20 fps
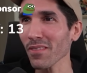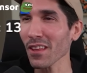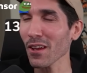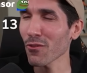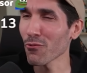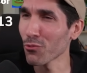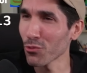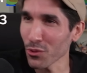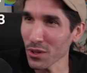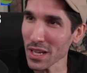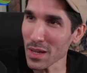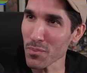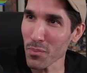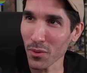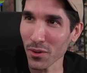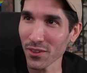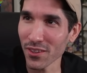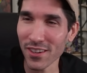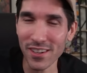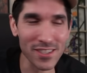
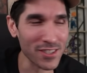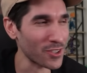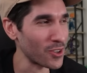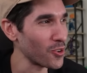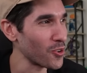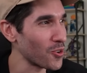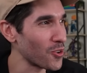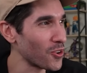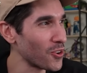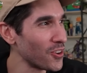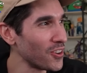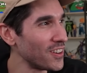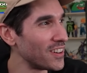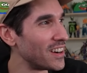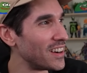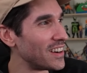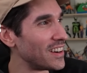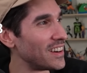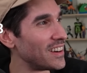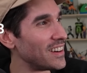Reaper looks cool.
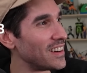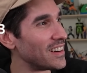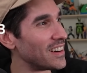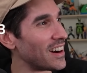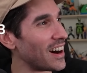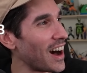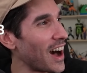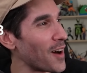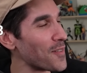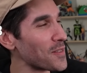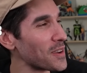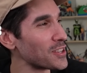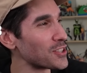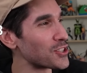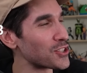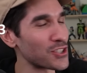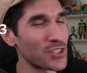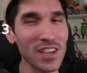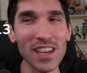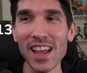I mean,
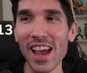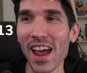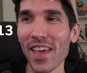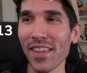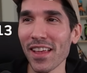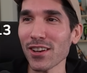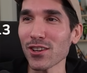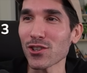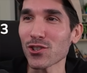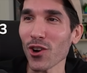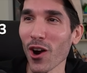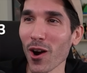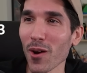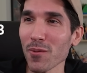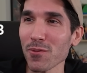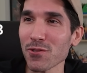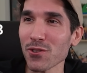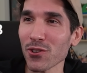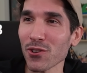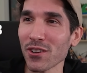shit. And then
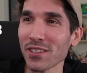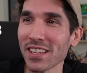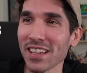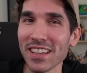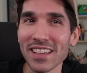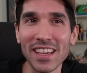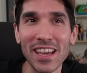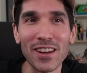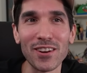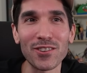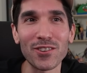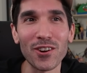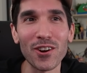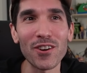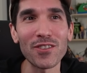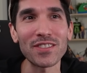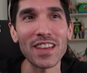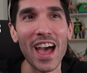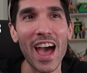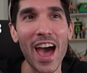Sharpshooter didn't get
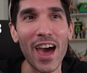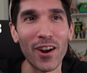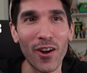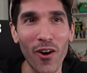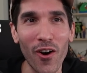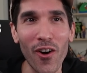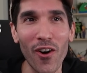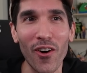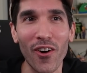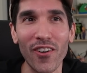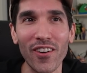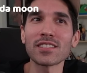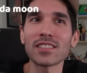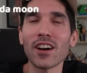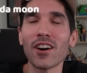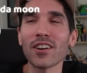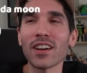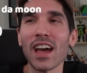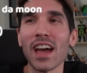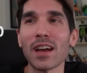nerfed at all.
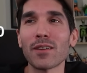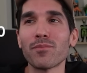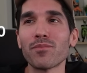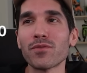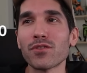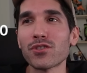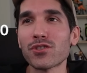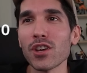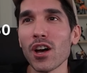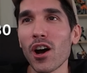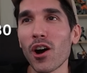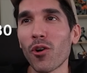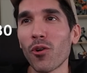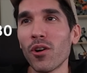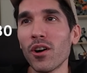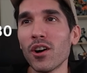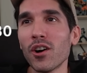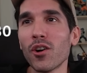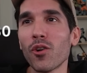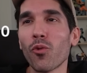Okay, so
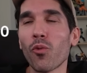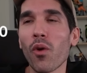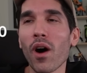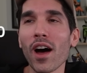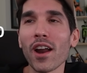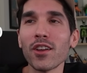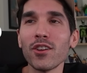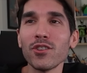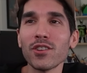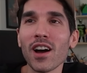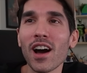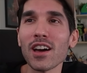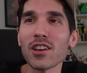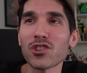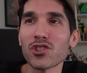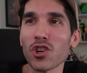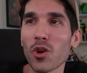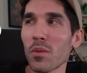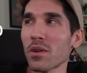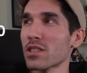why don't you guys
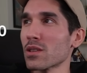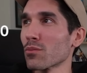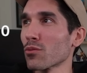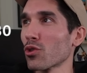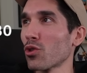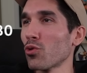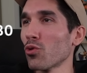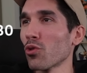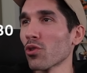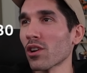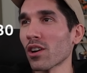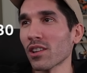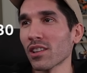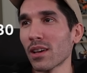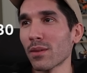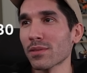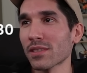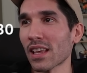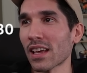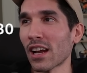show me some cool
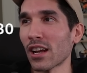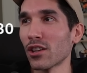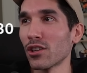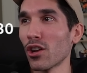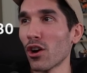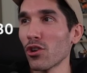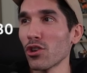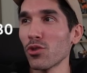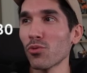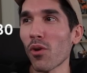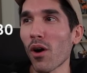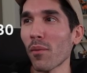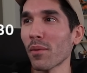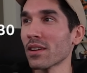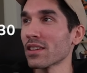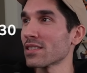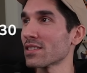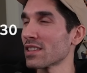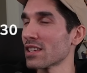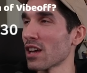clips that I know you want me
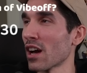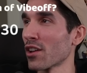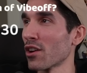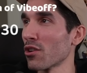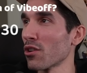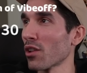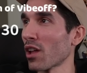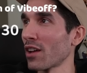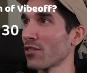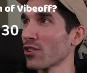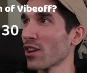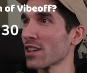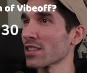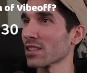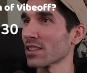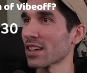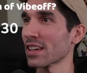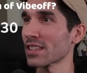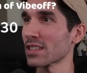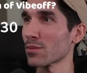to see? I know a lot of you guys
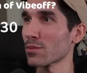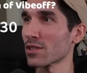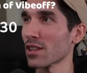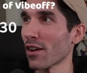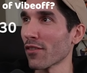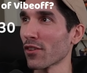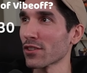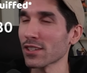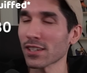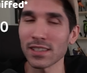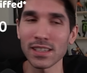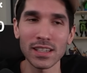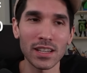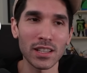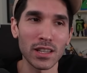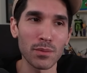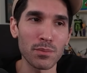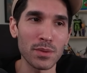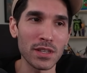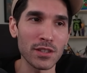linked some stuff. Let's look at the
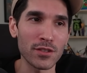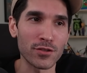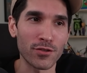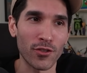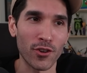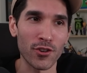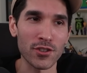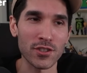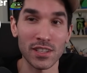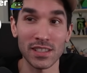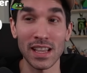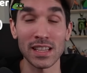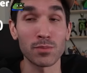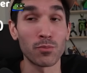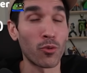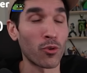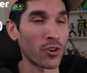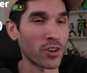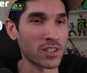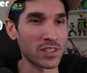clip piece first because that's
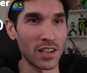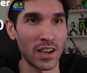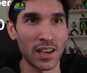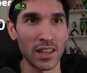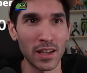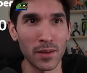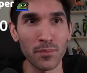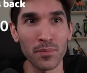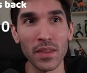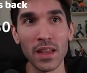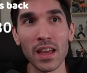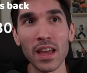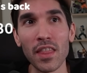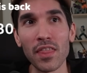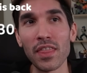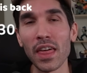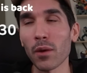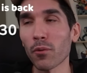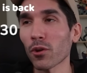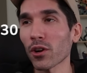more exciting.
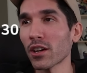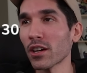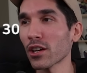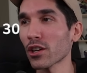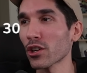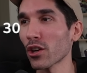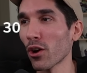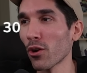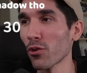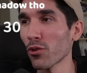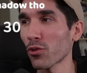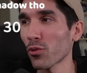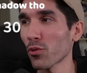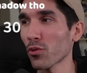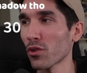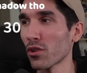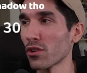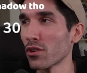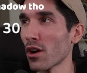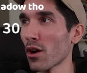Then we're going to go through
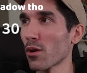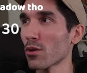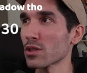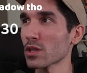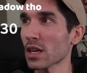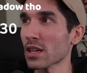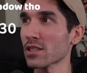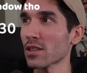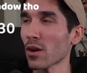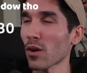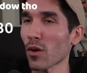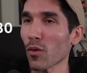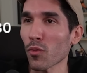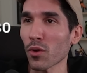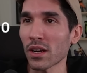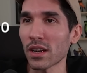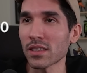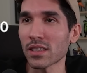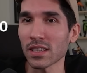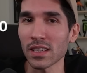the notes because
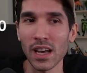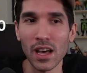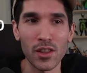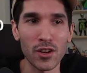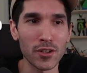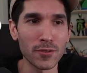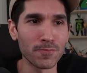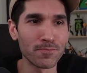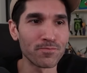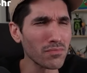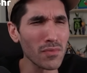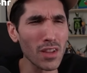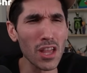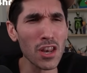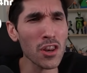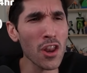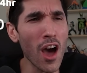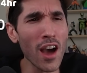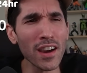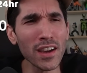read it together.
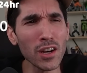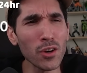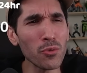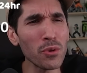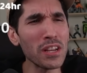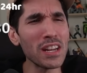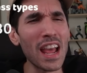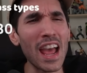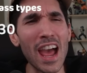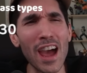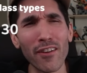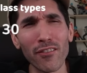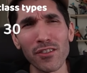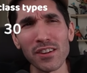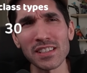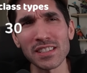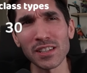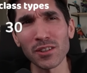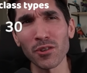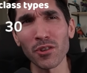I'm not going to read every
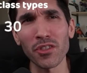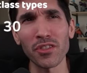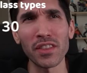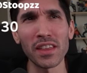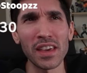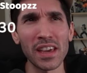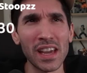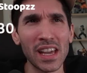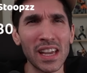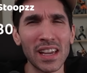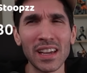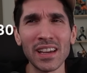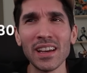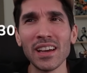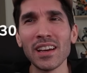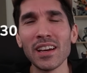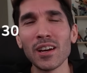single thing.